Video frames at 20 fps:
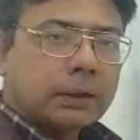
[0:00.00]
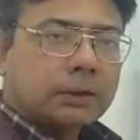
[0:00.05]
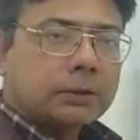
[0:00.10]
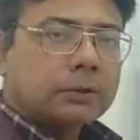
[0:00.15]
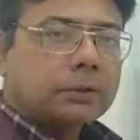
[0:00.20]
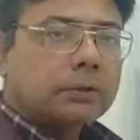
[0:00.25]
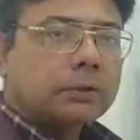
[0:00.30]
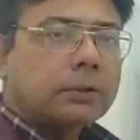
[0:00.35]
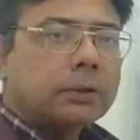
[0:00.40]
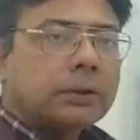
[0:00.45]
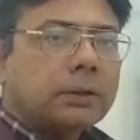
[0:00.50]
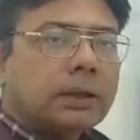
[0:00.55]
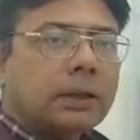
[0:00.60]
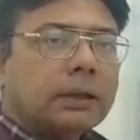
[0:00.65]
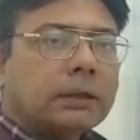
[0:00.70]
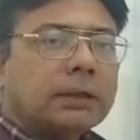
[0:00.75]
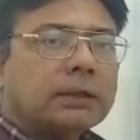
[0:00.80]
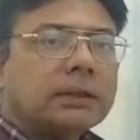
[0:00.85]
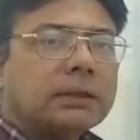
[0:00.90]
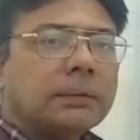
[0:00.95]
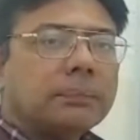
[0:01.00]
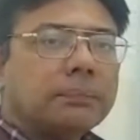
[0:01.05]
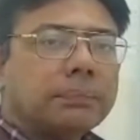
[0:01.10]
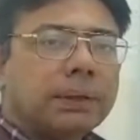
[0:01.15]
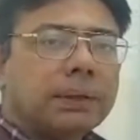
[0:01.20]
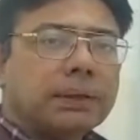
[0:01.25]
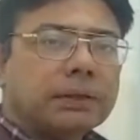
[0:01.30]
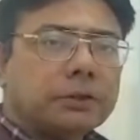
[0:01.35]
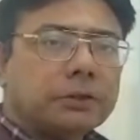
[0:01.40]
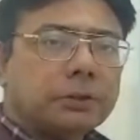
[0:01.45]
So they are the
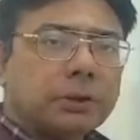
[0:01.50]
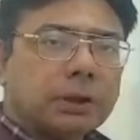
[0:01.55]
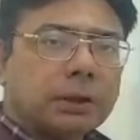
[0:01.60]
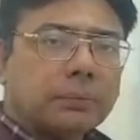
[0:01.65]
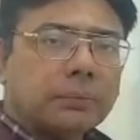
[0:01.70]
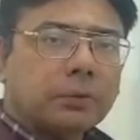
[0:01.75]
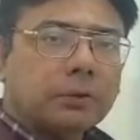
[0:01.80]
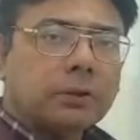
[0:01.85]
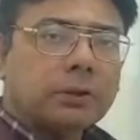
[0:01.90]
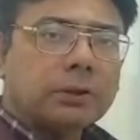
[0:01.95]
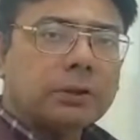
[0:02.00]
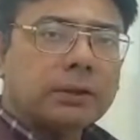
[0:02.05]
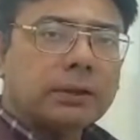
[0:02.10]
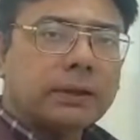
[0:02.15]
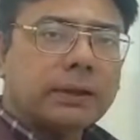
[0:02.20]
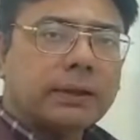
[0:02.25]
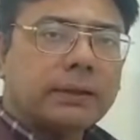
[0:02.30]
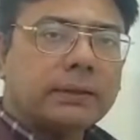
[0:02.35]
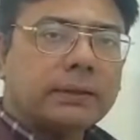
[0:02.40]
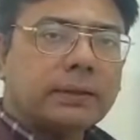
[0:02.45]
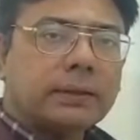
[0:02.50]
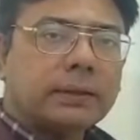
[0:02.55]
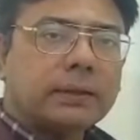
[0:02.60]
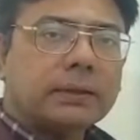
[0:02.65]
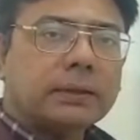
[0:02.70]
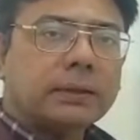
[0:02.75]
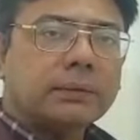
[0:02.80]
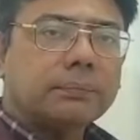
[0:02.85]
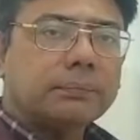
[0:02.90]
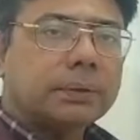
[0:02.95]
simplest sugar. Monosaccharides are
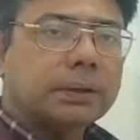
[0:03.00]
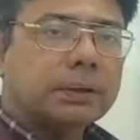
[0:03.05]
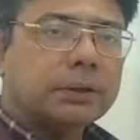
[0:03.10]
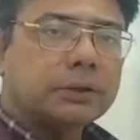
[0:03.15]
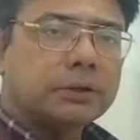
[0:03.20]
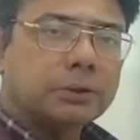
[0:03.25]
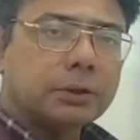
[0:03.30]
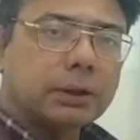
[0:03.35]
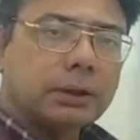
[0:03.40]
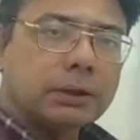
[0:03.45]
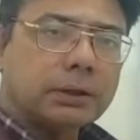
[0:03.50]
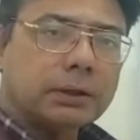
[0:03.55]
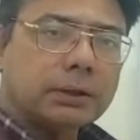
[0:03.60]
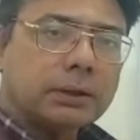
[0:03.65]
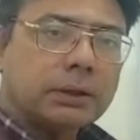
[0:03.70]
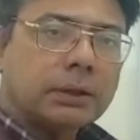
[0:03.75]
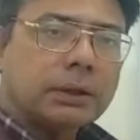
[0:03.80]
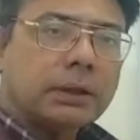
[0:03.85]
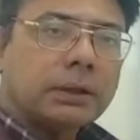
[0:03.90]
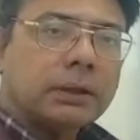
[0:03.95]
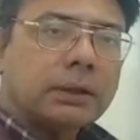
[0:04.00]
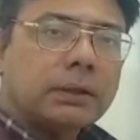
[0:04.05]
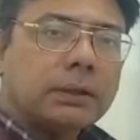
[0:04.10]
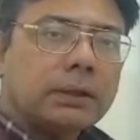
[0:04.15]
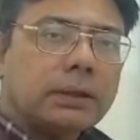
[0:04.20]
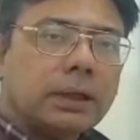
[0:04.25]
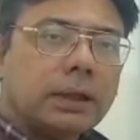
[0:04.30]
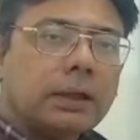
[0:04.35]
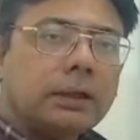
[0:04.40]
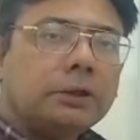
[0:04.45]
the simplest sugars.
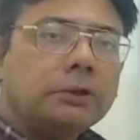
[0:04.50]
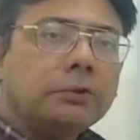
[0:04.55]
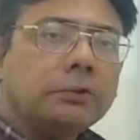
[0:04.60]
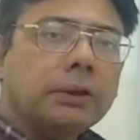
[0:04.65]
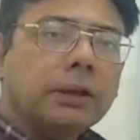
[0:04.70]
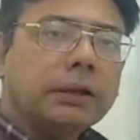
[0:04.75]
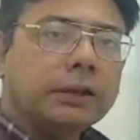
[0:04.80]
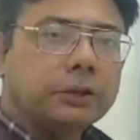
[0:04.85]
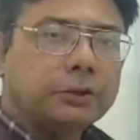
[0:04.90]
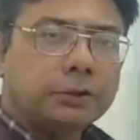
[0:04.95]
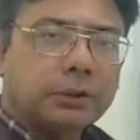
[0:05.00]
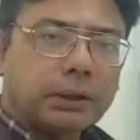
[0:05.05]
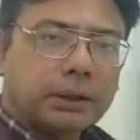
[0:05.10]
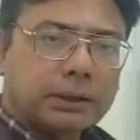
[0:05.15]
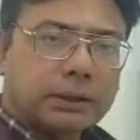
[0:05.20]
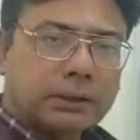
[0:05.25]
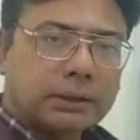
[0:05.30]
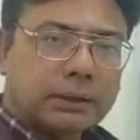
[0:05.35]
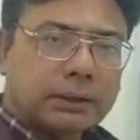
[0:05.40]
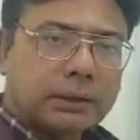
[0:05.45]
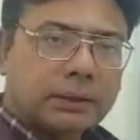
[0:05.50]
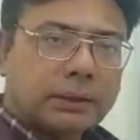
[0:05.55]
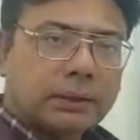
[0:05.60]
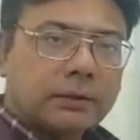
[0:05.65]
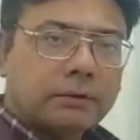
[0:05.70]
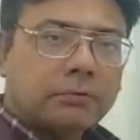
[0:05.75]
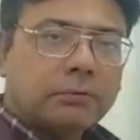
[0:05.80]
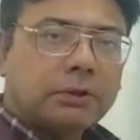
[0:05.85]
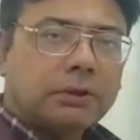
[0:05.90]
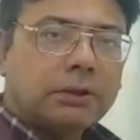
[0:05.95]
They are unit sugars
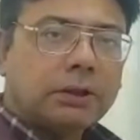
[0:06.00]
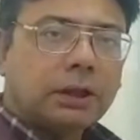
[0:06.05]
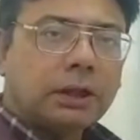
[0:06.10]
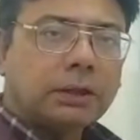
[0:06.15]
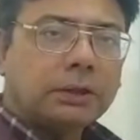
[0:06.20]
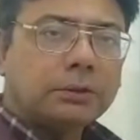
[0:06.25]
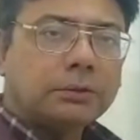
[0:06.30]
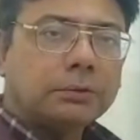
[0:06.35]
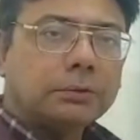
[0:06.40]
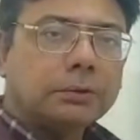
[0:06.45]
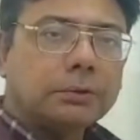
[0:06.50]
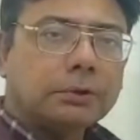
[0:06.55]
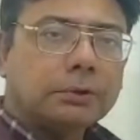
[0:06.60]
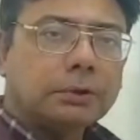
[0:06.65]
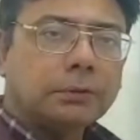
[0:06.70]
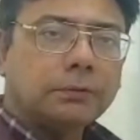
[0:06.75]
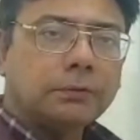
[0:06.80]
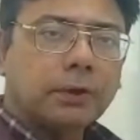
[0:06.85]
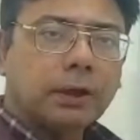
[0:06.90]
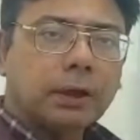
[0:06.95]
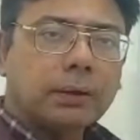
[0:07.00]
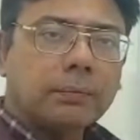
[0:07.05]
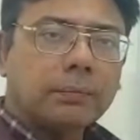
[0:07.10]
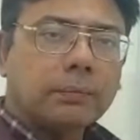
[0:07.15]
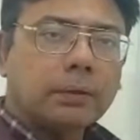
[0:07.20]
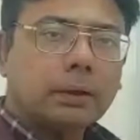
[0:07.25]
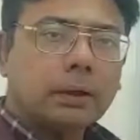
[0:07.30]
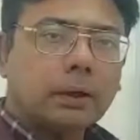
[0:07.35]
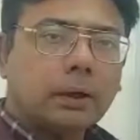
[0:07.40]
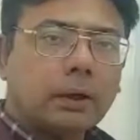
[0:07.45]
which are used to
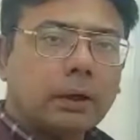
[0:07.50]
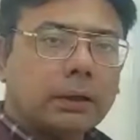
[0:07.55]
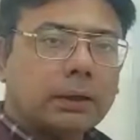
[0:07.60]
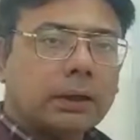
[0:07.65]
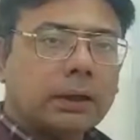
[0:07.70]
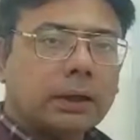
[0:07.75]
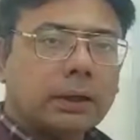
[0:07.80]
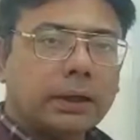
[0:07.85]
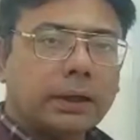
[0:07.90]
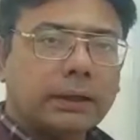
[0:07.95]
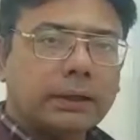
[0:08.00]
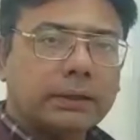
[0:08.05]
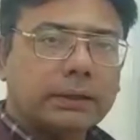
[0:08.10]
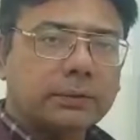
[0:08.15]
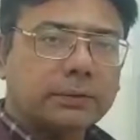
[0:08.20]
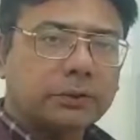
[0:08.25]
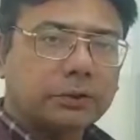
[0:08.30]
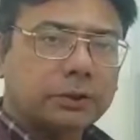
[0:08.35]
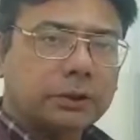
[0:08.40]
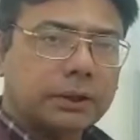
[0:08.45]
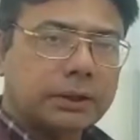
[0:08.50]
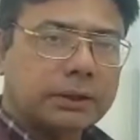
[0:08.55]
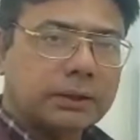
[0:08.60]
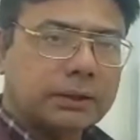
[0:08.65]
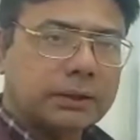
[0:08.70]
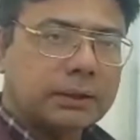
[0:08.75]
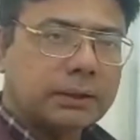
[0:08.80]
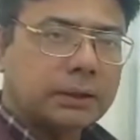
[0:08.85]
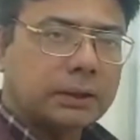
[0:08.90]
form all other kinds of sugars.